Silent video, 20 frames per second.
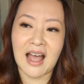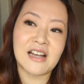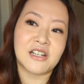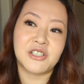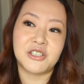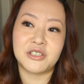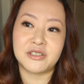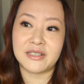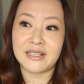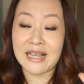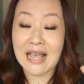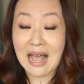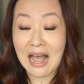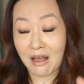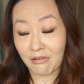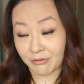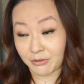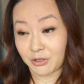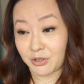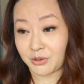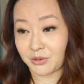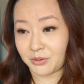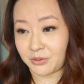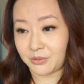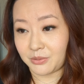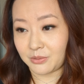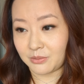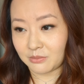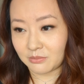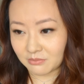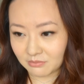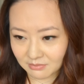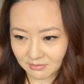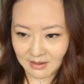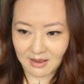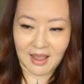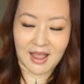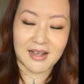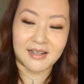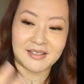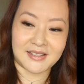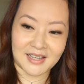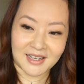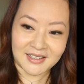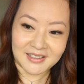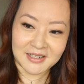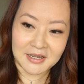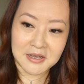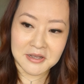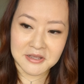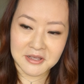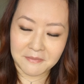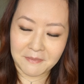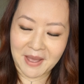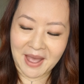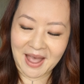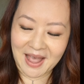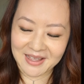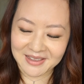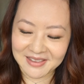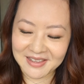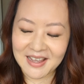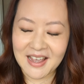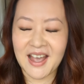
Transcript: Actually, after you exit the bath,